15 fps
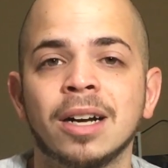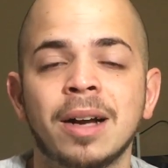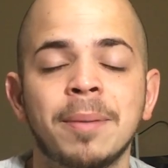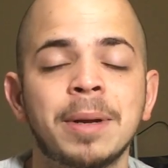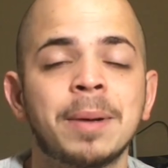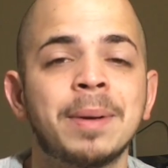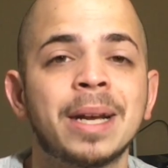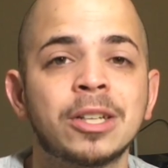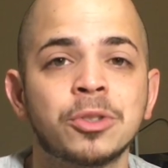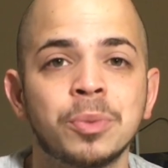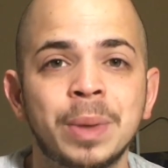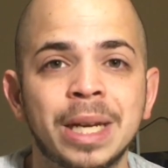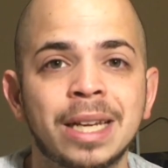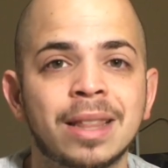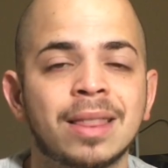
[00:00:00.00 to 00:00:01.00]
Coming up next
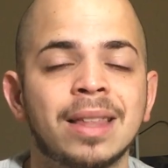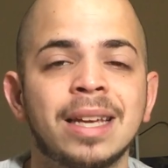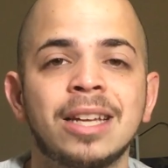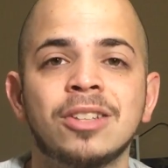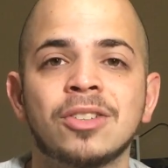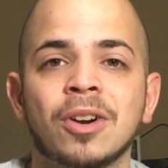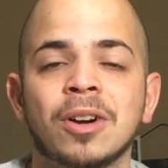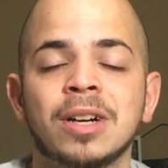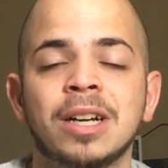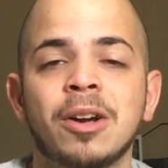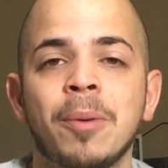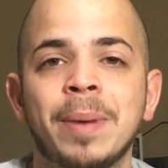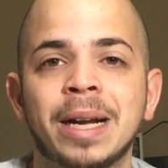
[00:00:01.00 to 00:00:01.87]
week, things are going to go